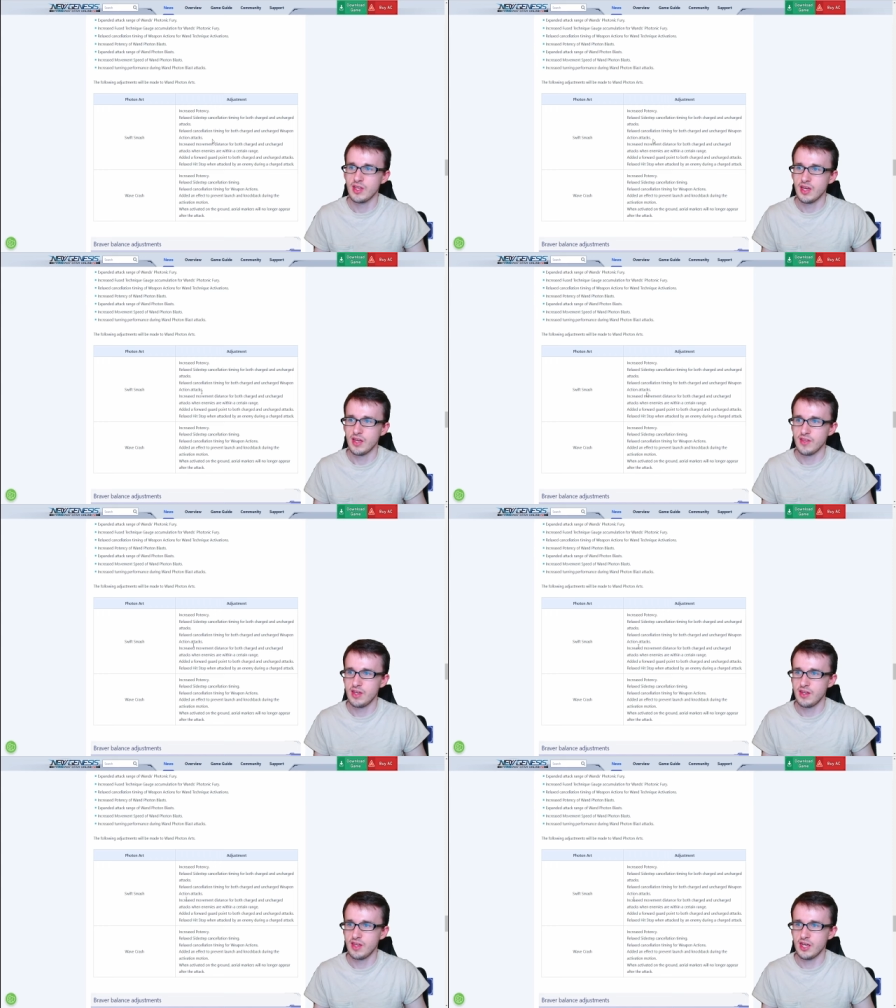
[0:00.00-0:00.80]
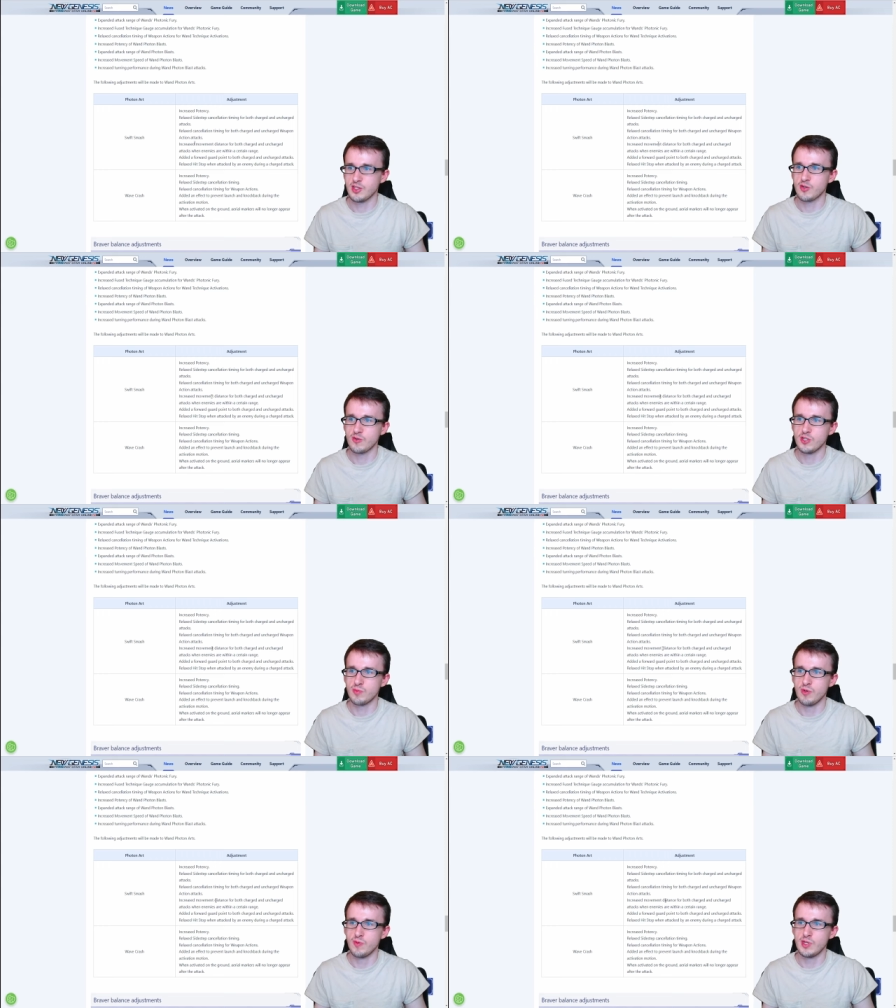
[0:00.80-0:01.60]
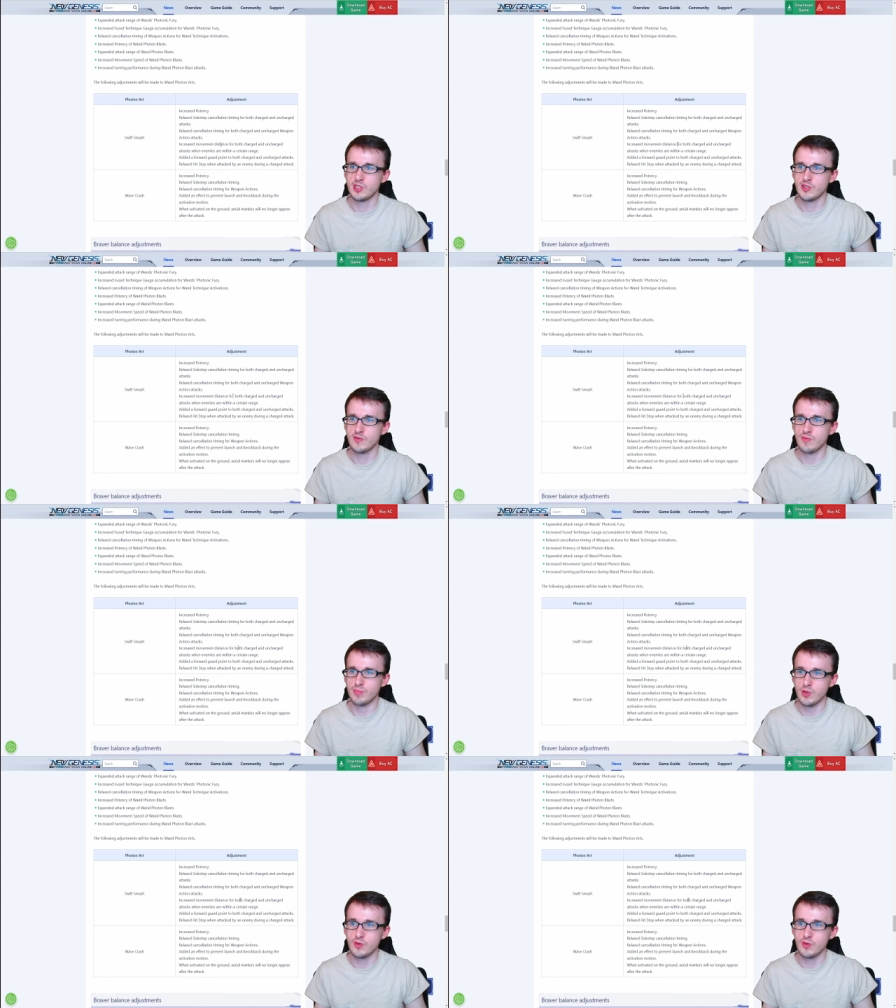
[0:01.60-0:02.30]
And then it has increased movement distance for both